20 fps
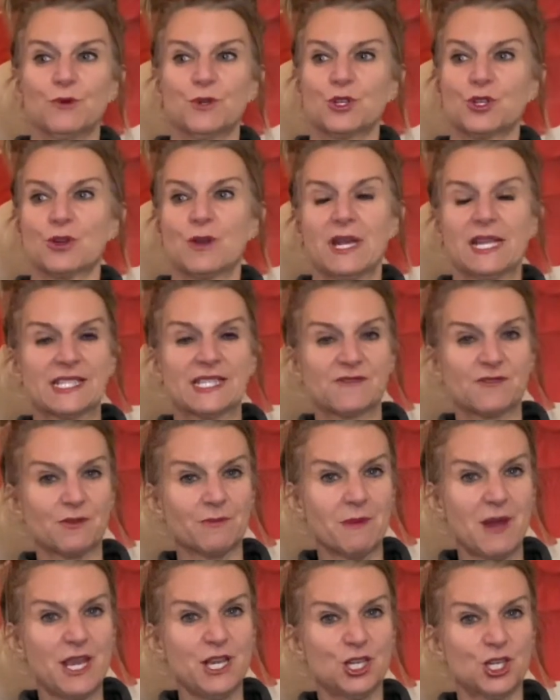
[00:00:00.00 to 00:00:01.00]

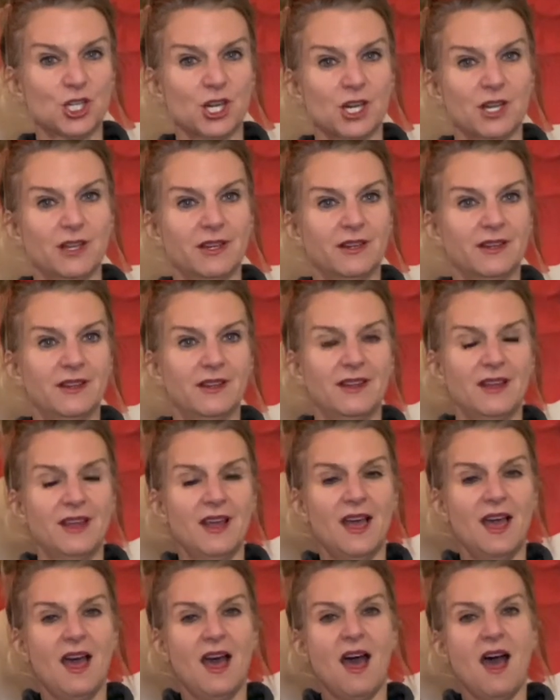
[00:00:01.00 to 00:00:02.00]
transformation
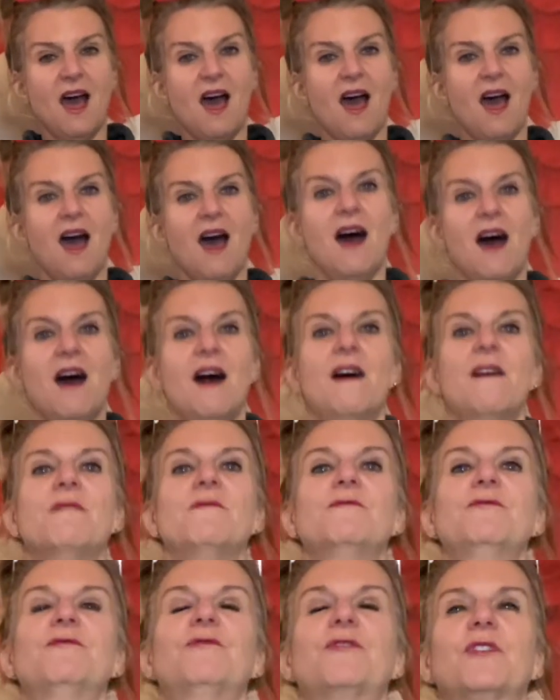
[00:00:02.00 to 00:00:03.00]

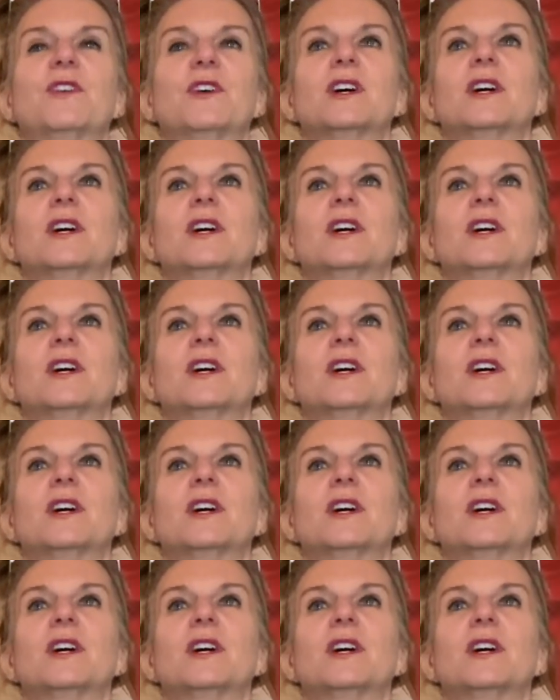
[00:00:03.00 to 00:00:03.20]
of